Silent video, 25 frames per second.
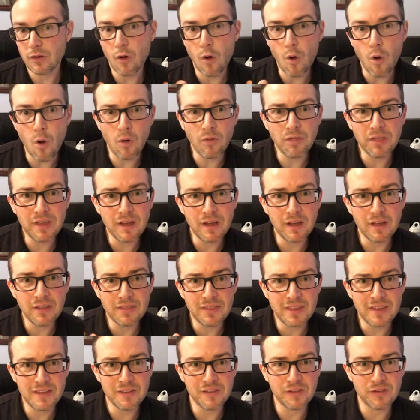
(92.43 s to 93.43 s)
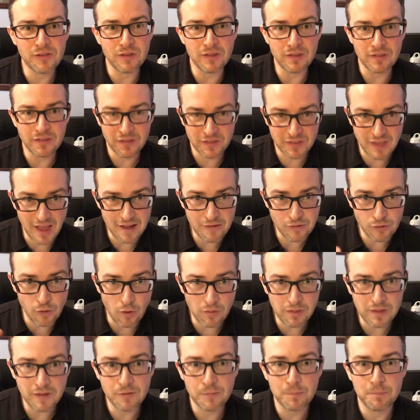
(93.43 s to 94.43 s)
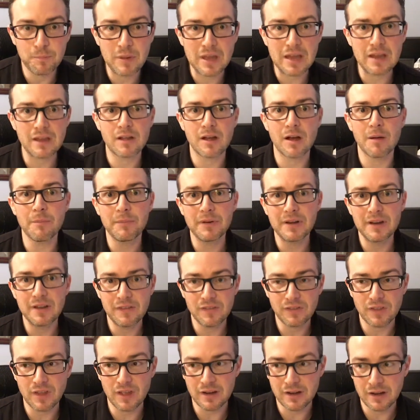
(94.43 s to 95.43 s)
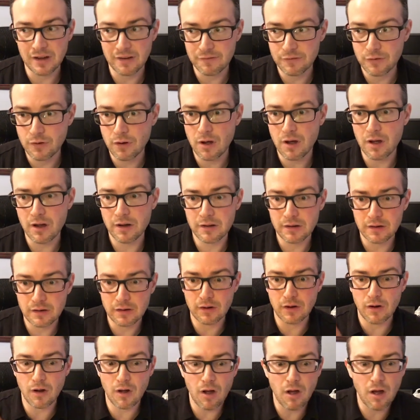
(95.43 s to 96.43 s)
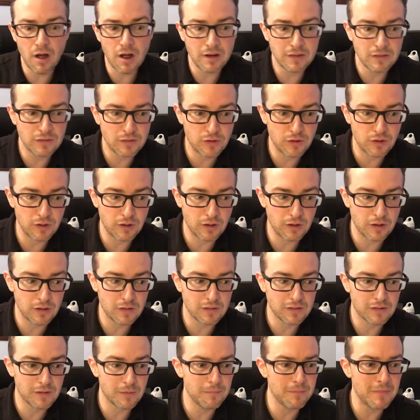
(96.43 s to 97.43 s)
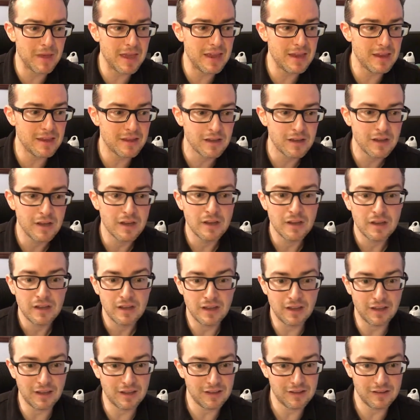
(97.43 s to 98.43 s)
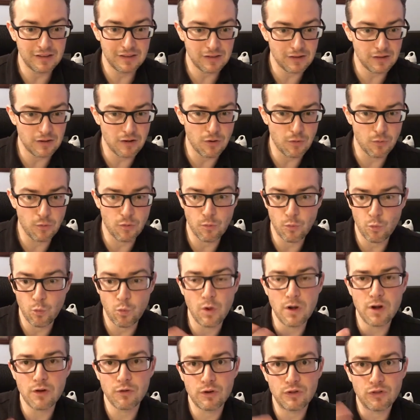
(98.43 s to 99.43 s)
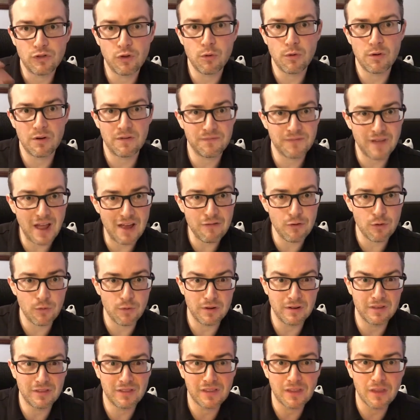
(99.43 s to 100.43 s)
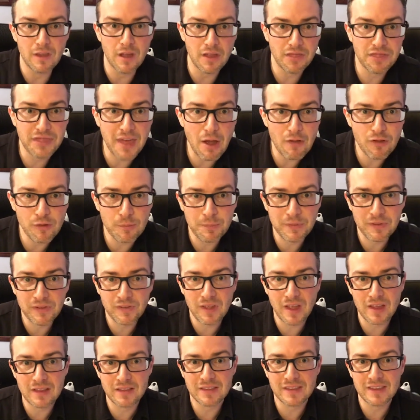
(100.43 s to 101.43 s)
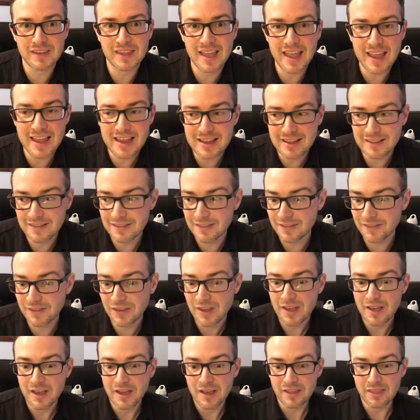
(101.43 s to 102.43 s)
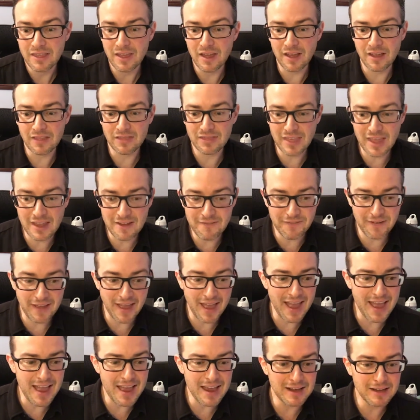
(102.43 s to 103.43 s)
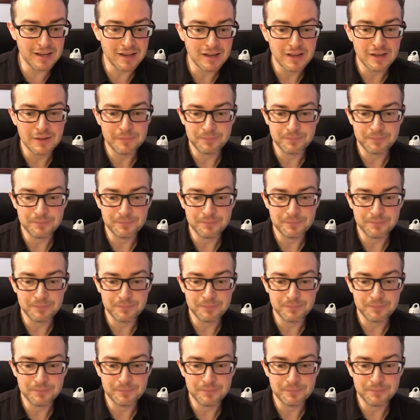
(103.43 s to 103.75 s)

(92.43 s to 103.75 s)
all these stocks, all these big companies that have gone on to make 100, 200, 500, 1,000% gains, that they've had